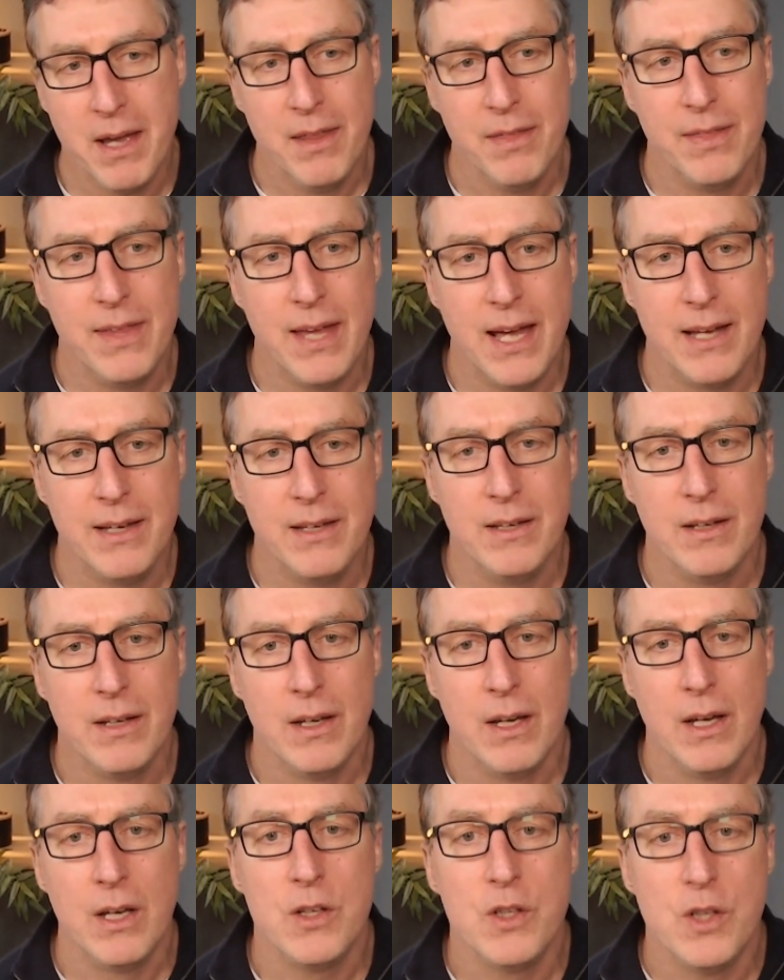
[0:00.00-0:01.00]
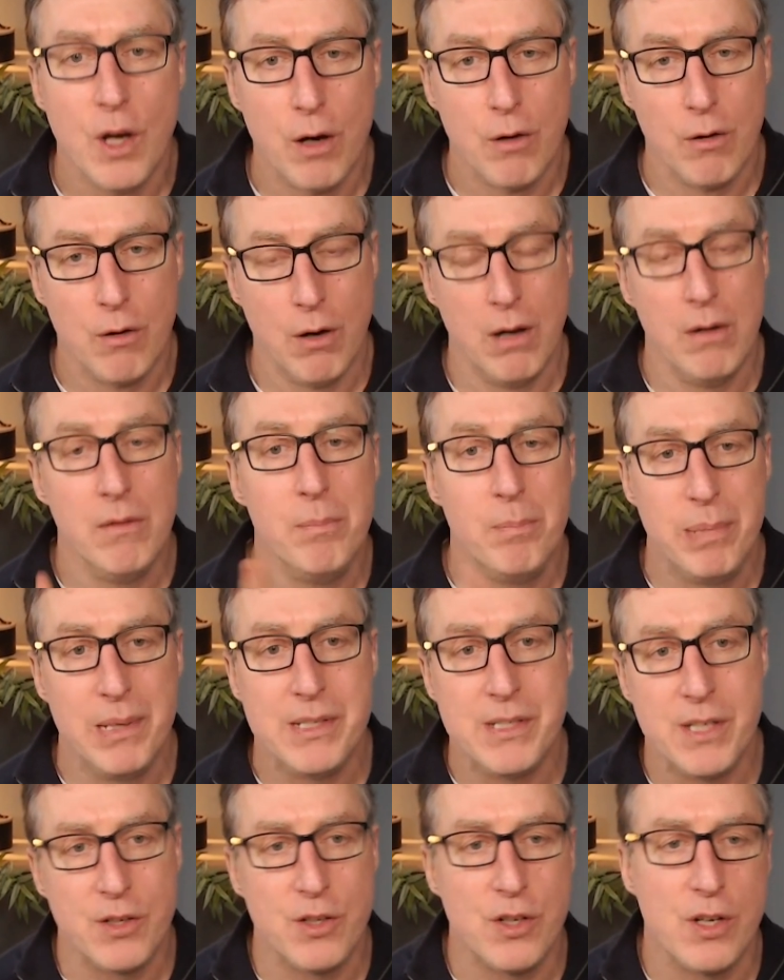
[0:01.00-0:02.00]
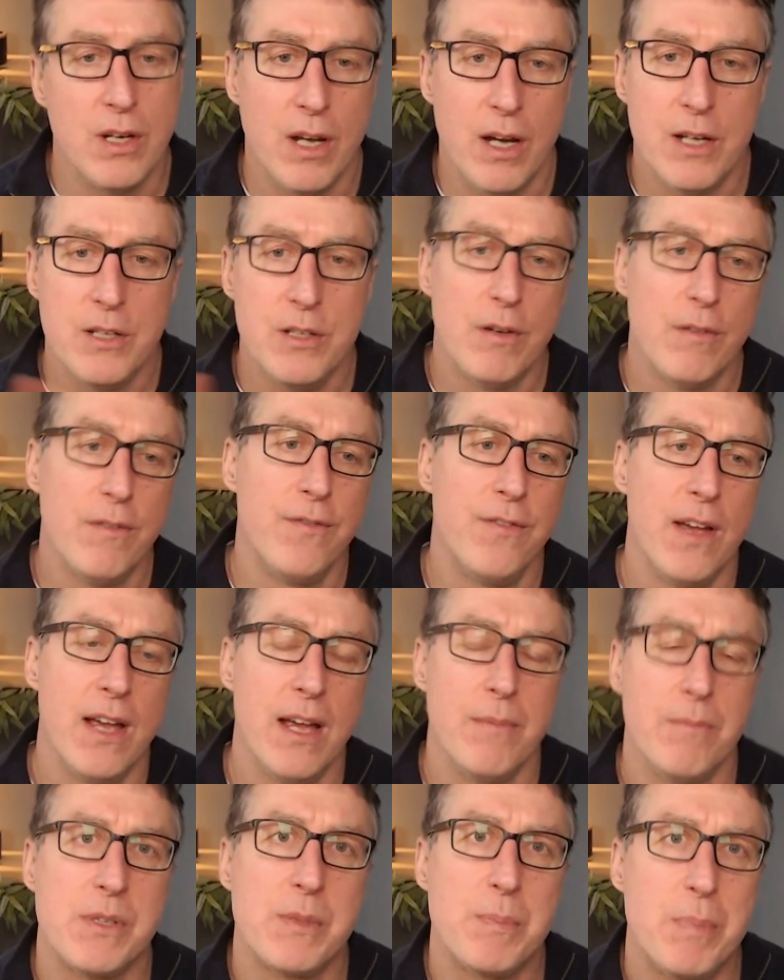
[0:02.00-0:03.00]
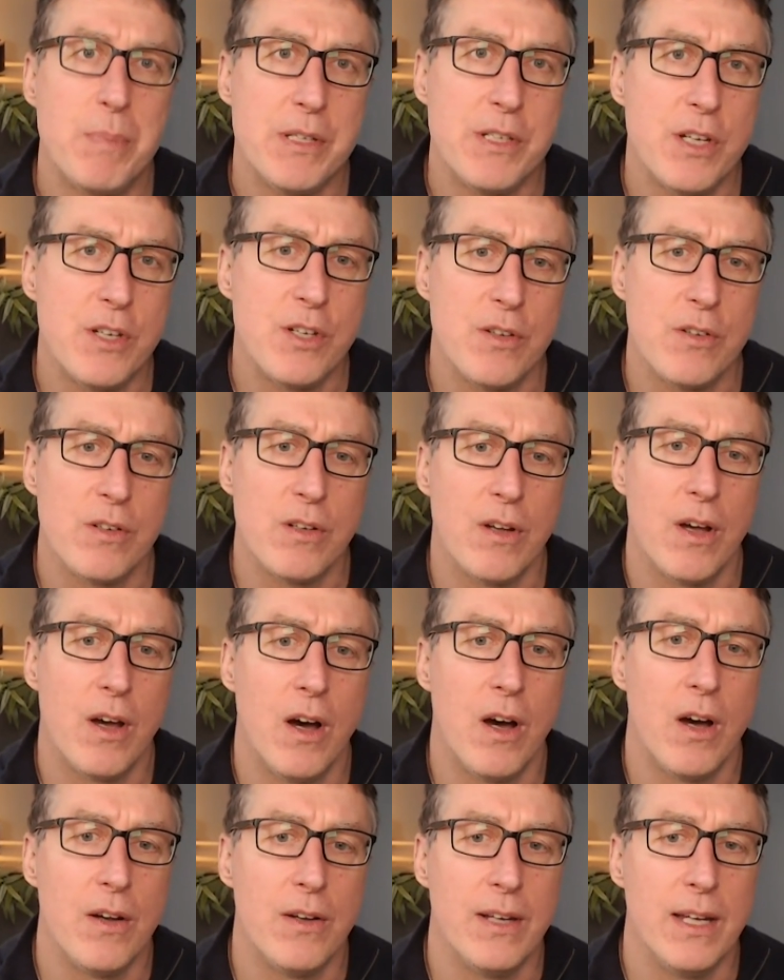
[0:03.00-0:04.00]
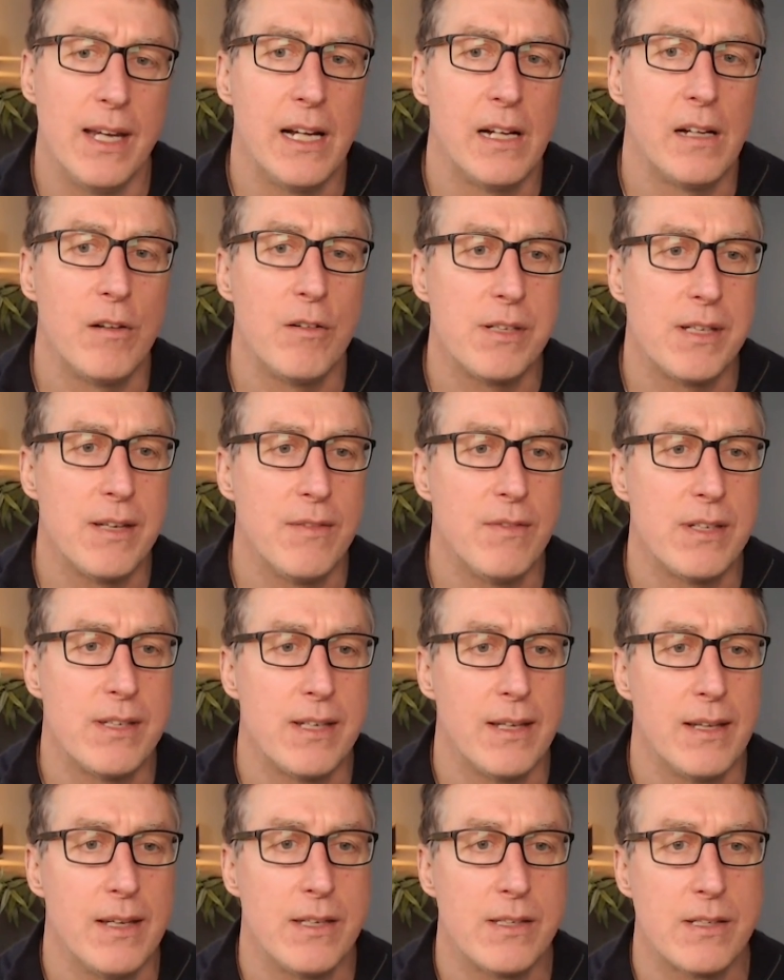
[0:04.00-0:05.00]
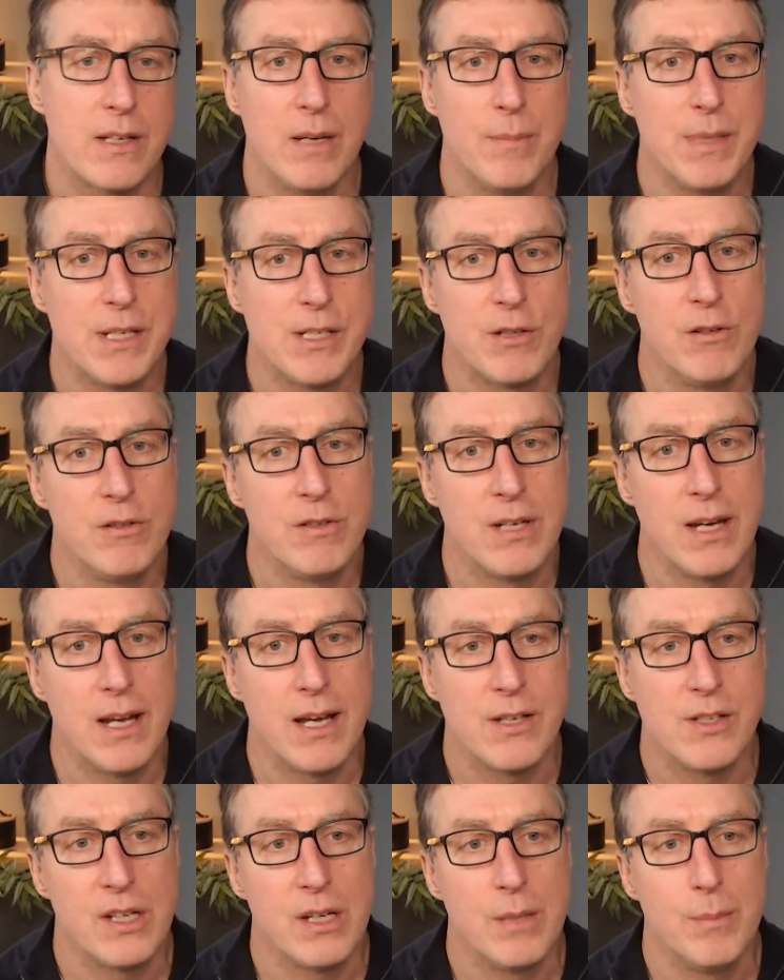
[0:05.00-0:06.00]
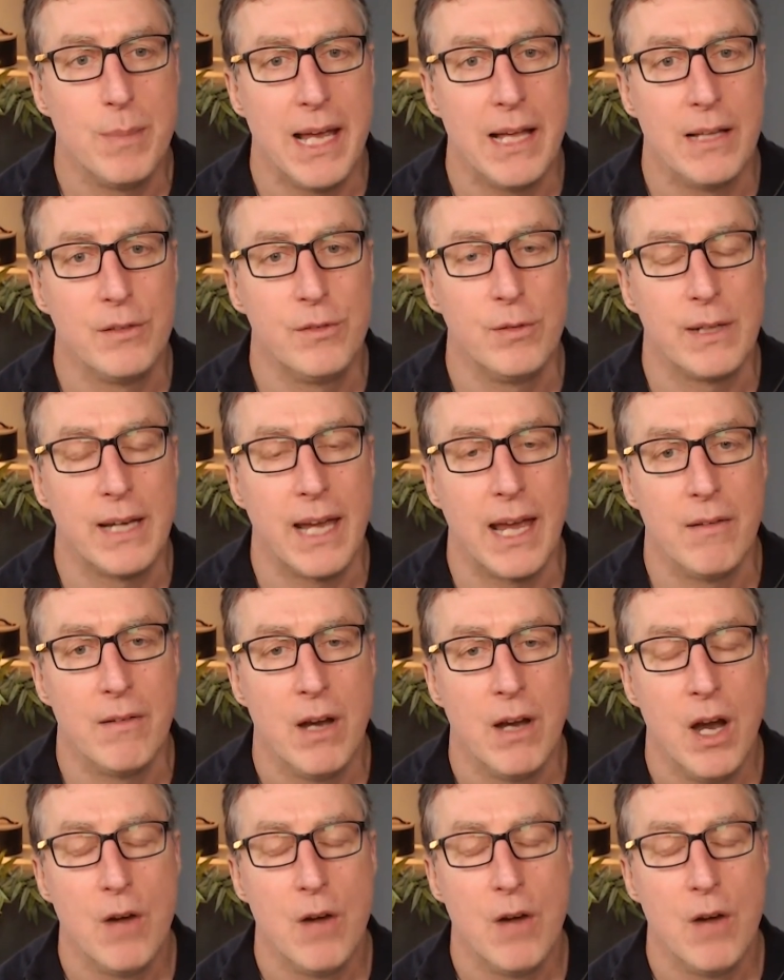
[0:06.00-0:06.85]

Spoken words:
then your own position and your firm's position on inclusivity is going to be scrutinised. You're going to be held to account.